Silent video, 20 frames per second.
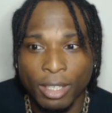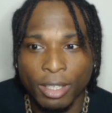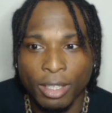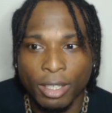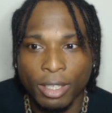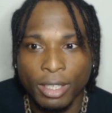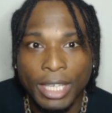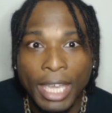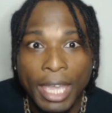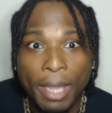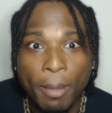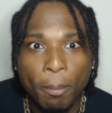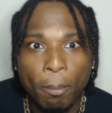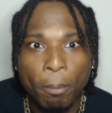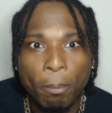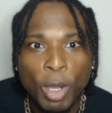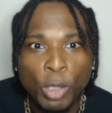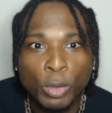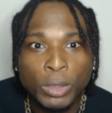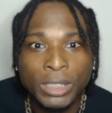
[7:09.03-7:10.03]
Yeah,
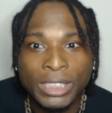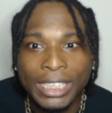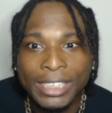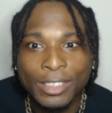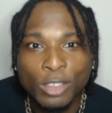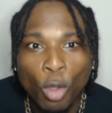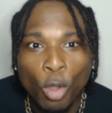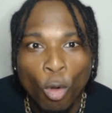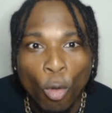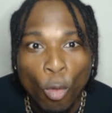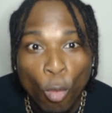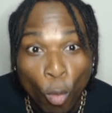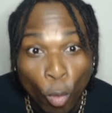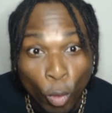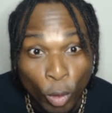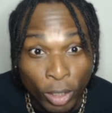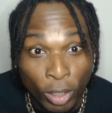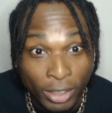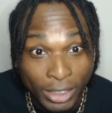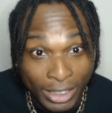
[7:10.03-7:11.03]
most is not
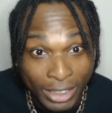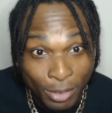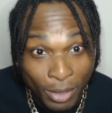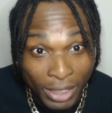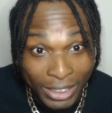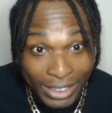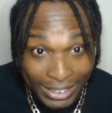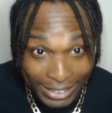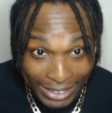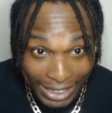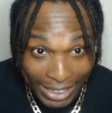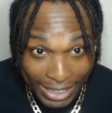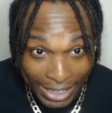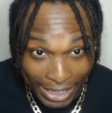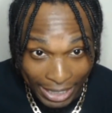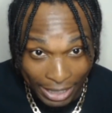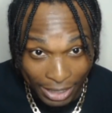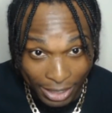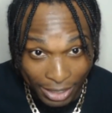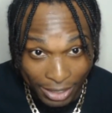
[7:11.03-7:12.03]
all. Do you understand that?